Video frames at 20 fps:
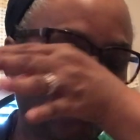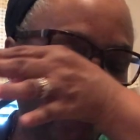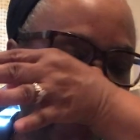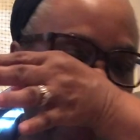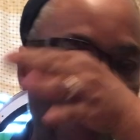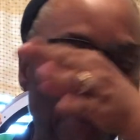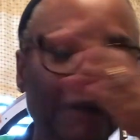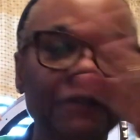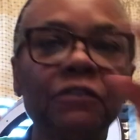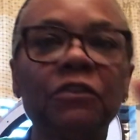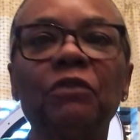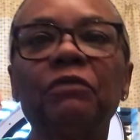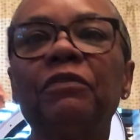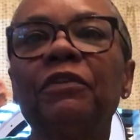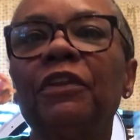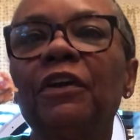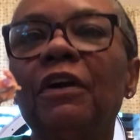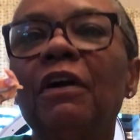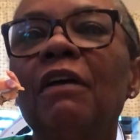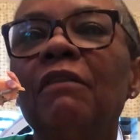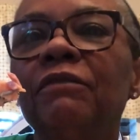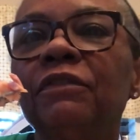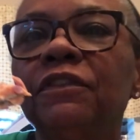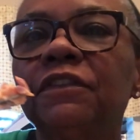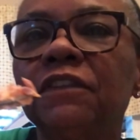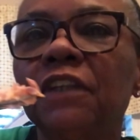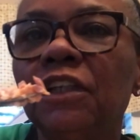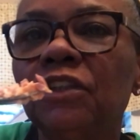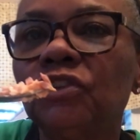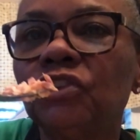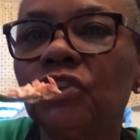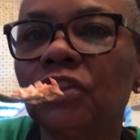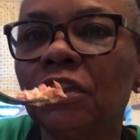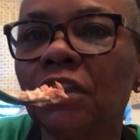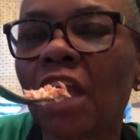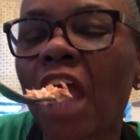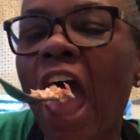also for the conversation.